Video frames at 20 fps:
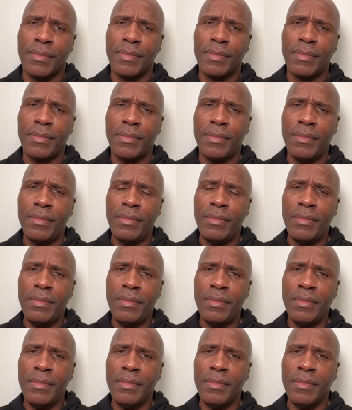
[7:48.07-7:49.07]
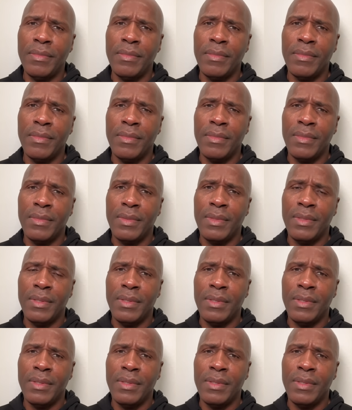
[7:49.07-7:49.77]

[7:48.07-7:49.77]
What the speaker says: (silence)